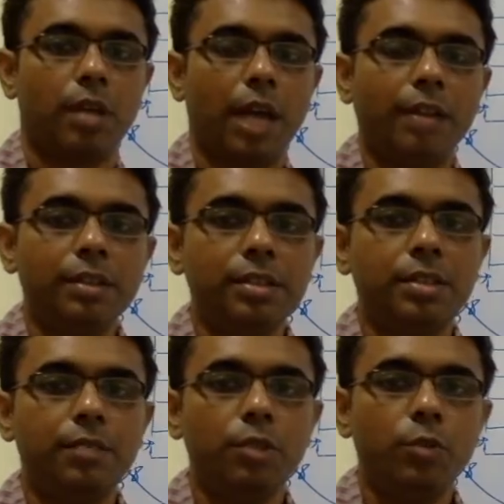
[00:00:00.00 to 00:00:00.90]
and this is
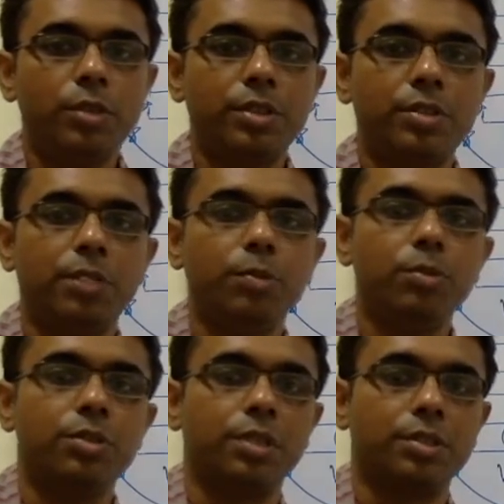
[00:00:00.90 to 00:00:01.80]
the view which the CPU
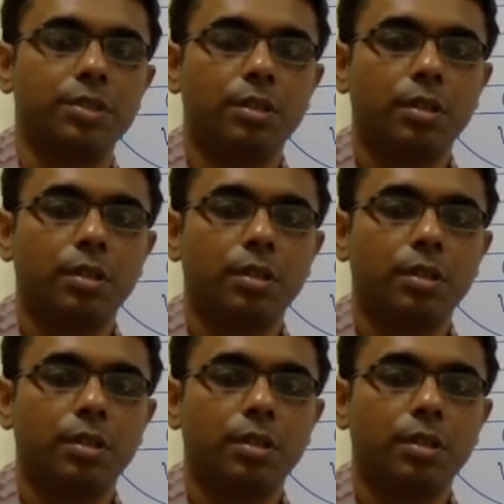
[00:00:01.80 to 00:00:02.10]
sees.